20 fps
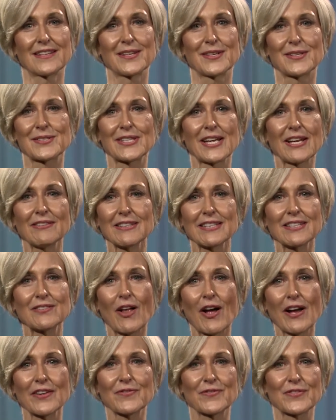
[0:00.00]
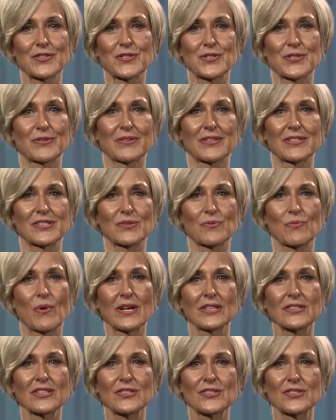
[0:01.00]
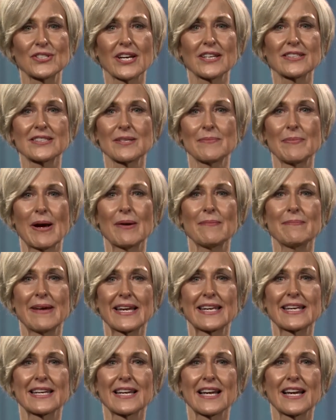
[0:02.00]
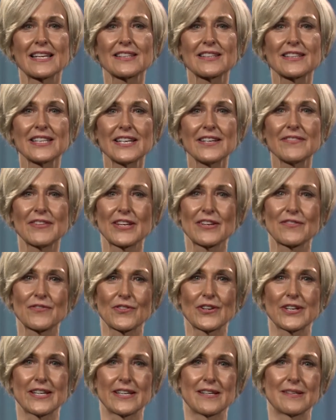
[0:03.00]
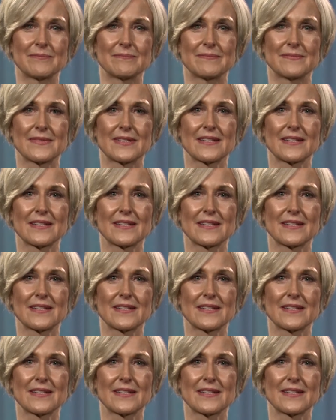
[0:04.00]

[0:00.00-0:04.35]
Selling life insurance wasn't just about making a living for him.